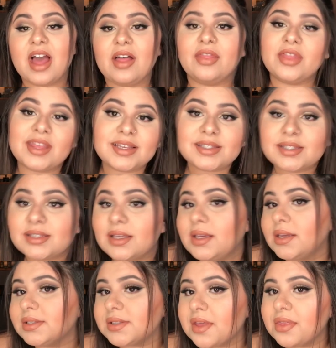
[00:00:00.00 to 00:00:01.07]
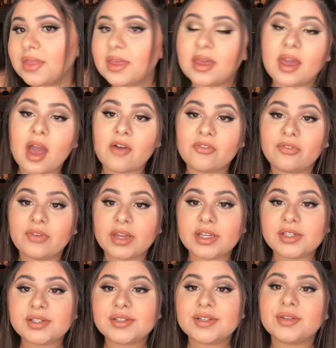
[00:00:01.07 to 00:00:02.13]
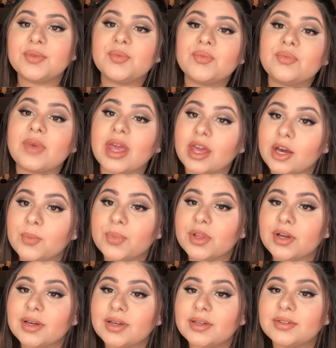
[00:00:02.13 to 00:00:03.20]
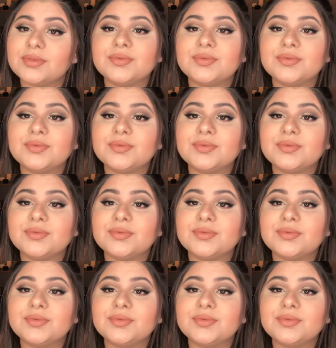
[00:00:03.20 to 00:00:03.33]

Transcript: This is the finished makeup look.